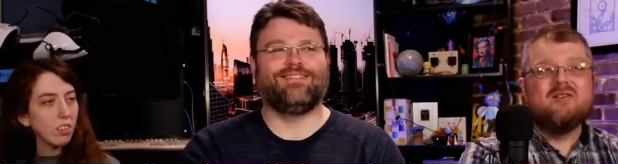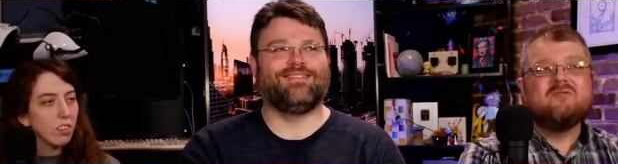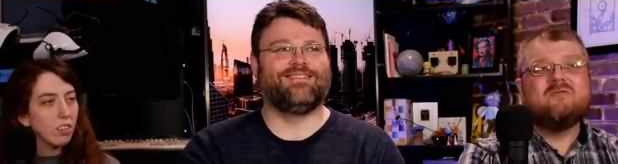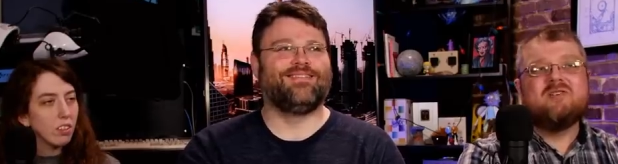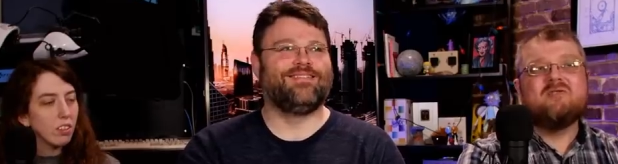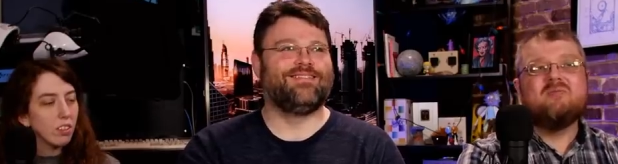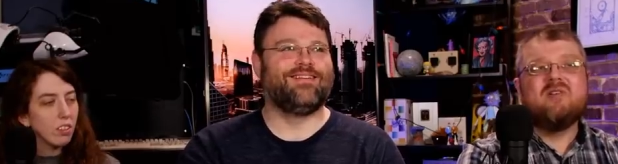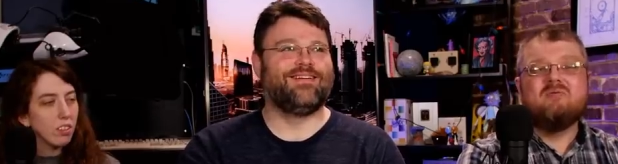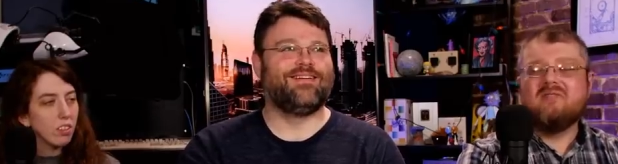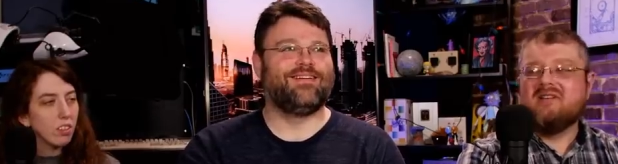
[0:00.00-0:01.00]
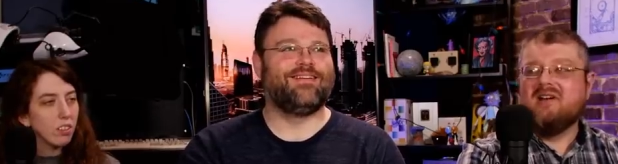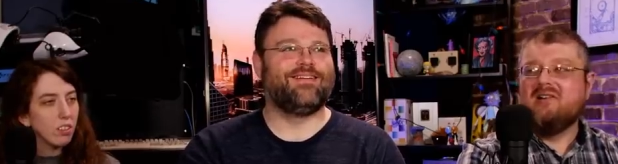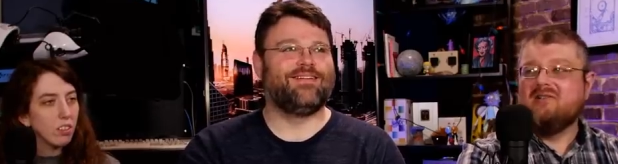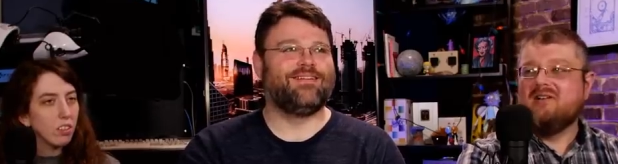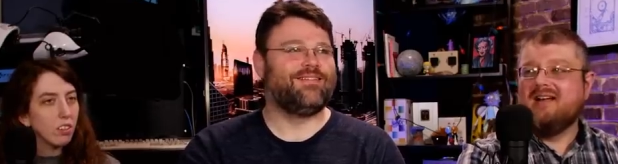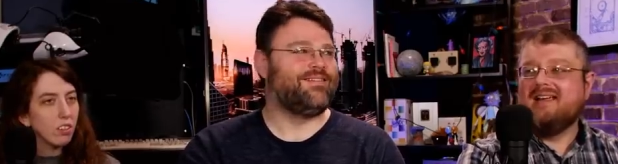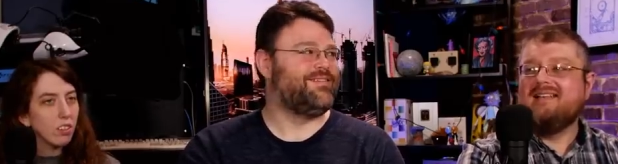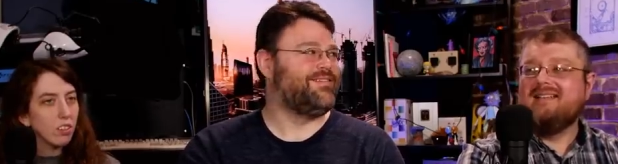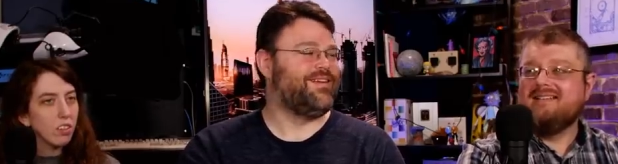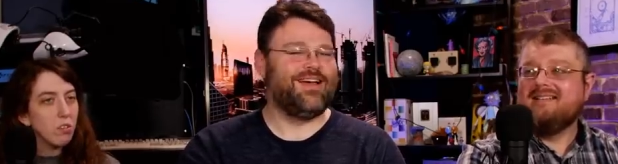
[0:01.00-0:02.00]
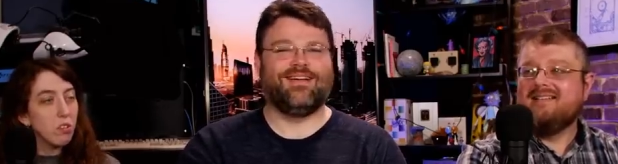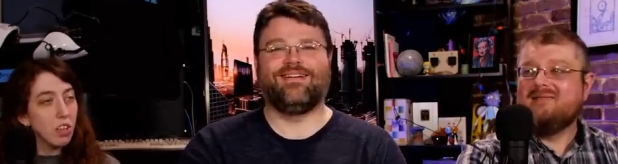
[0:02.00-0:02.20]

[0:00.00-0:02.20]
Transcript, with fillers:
Speaker 1: Those fish are probably worth like a hundred grand. You